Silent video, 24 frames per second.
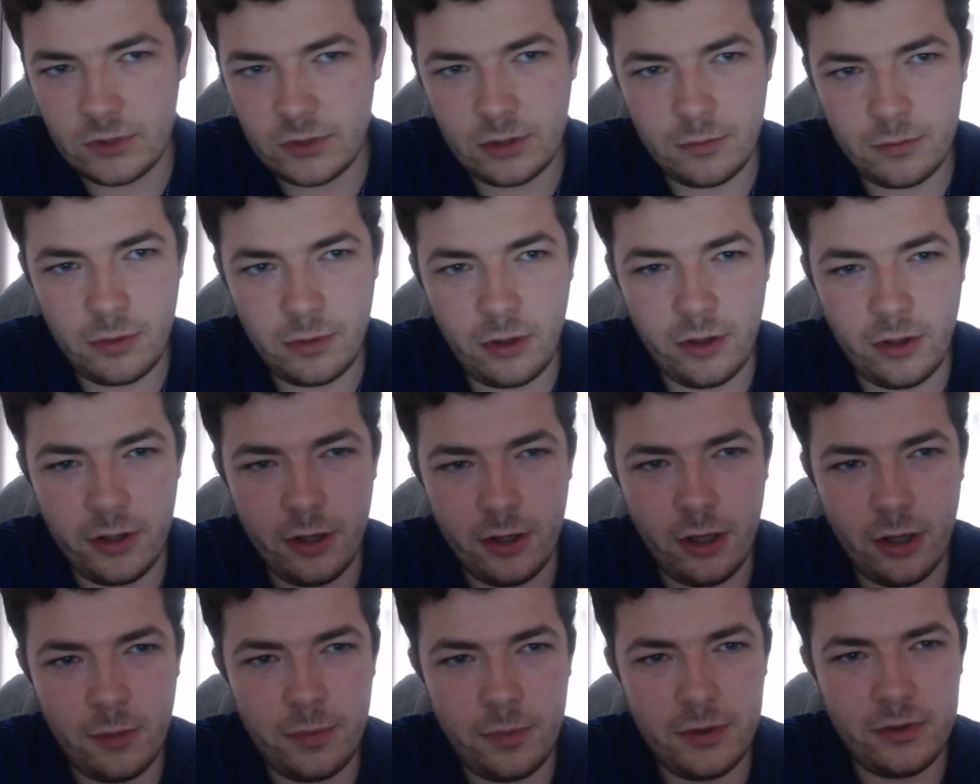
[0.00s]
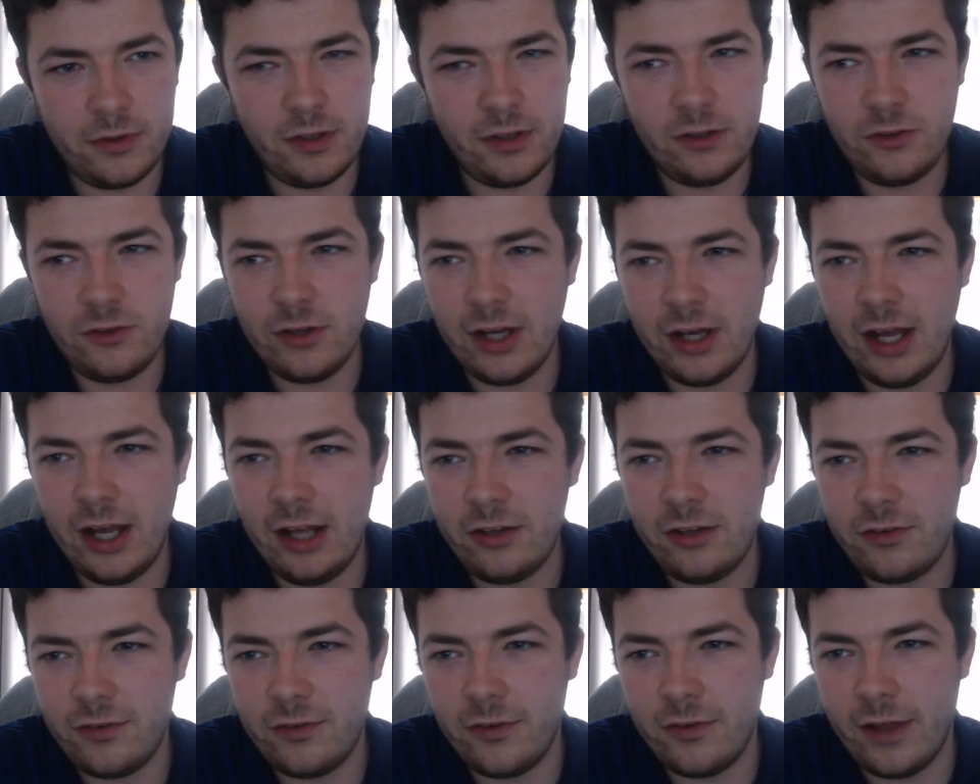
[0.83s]
Probably not. But since you
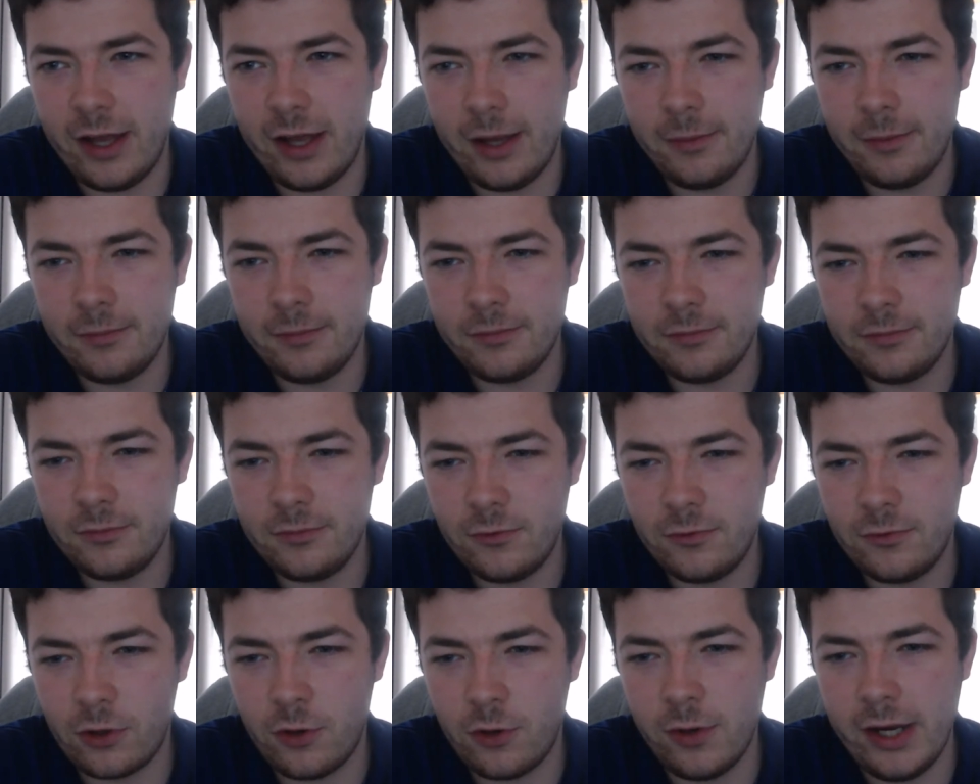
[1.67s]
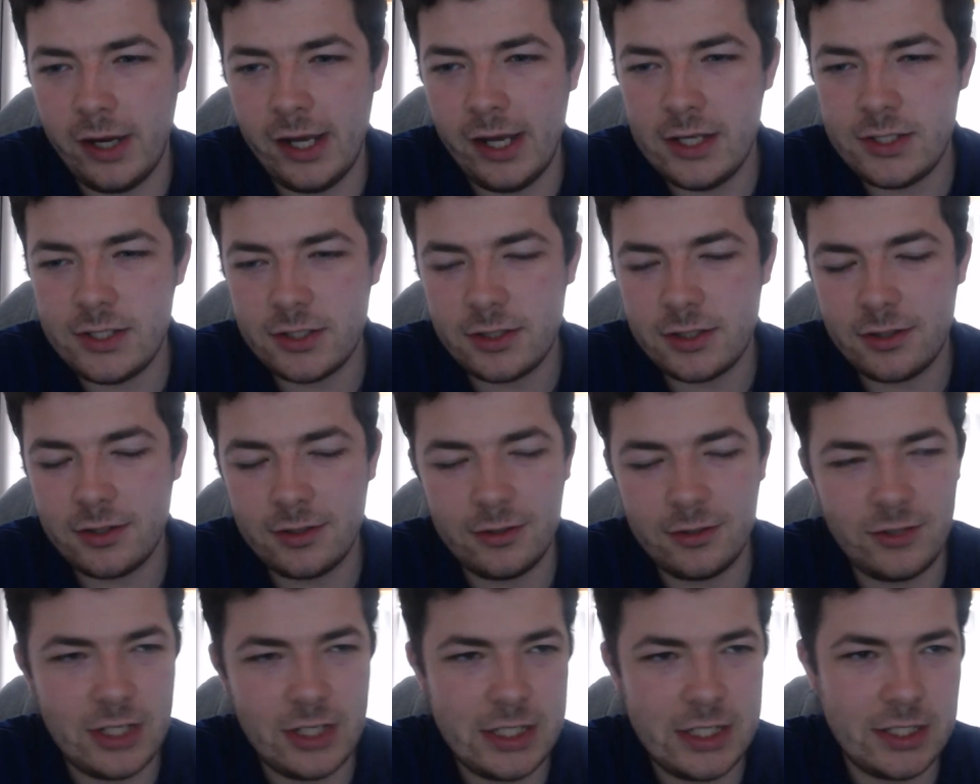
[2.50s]
asked for that request,
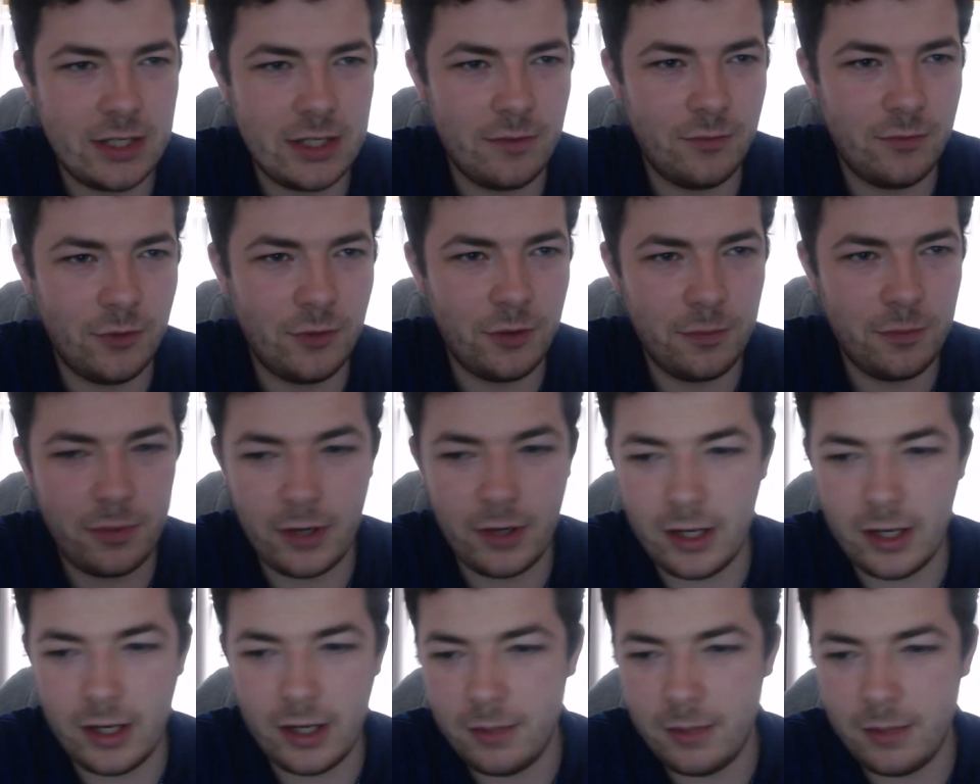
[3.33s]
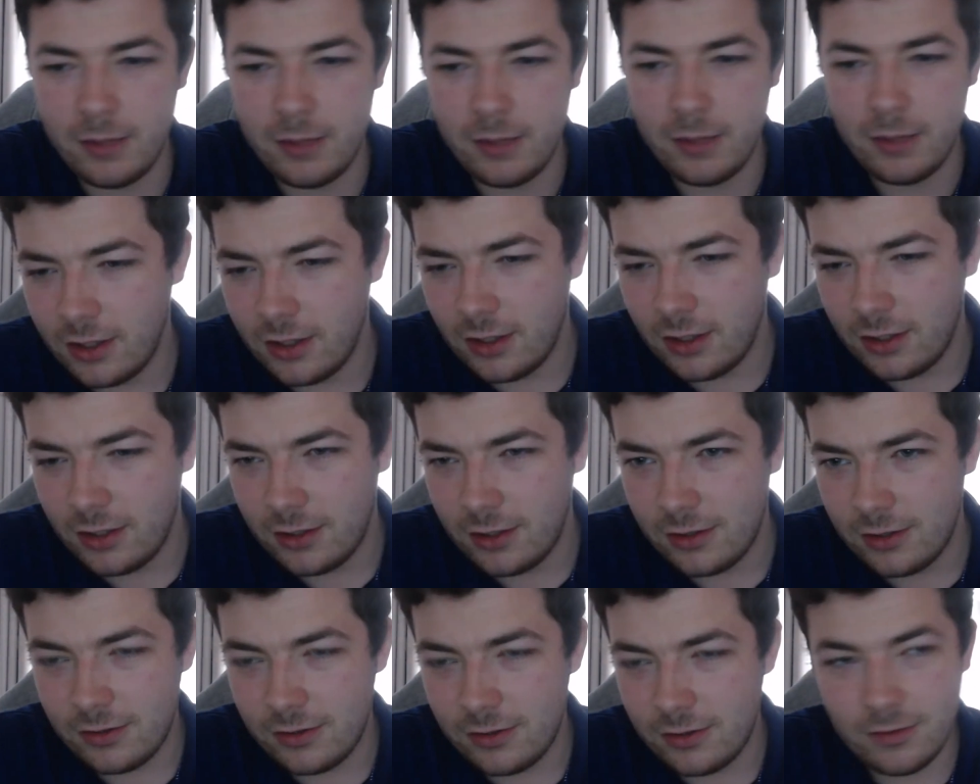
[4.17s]
J71 Prime,
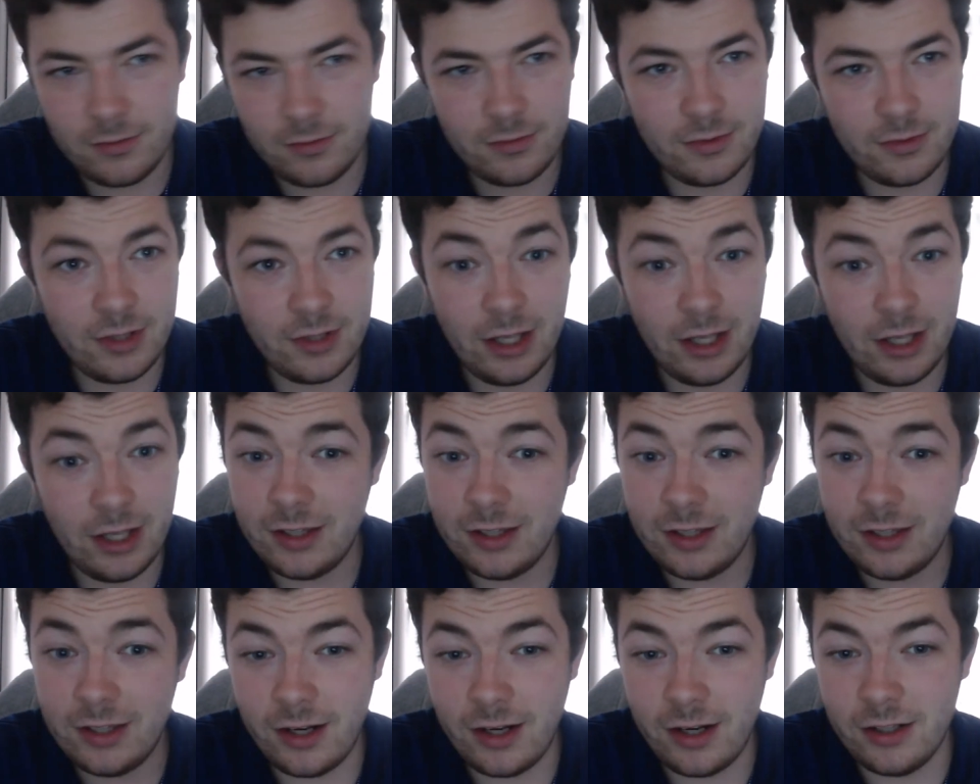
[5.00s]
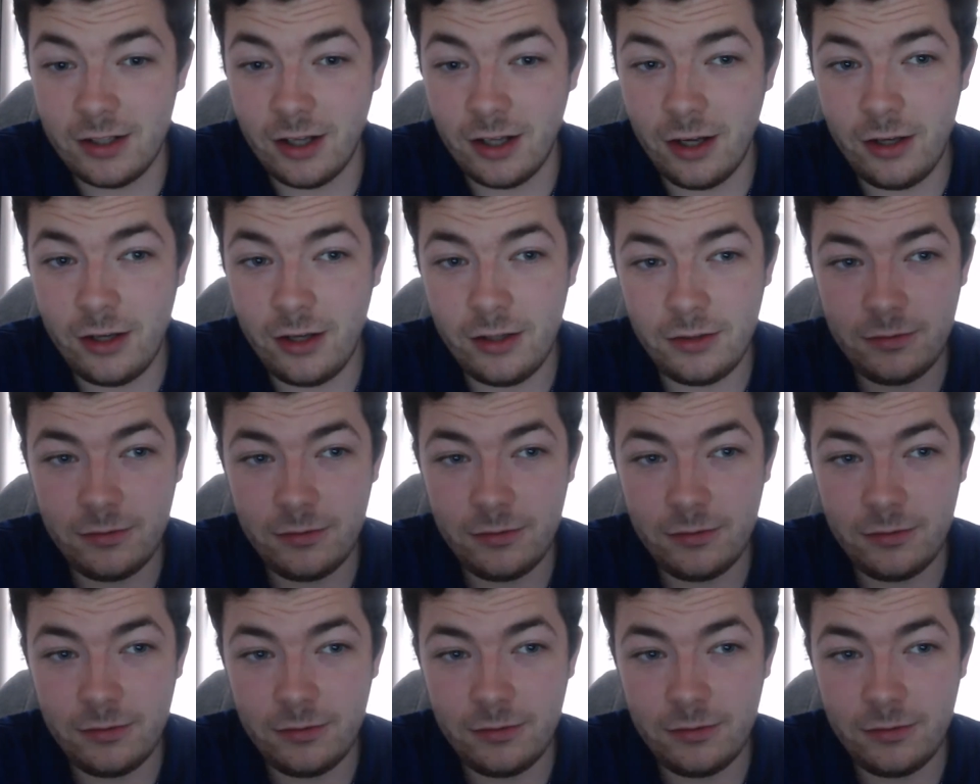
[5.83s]
I'll tell you right now.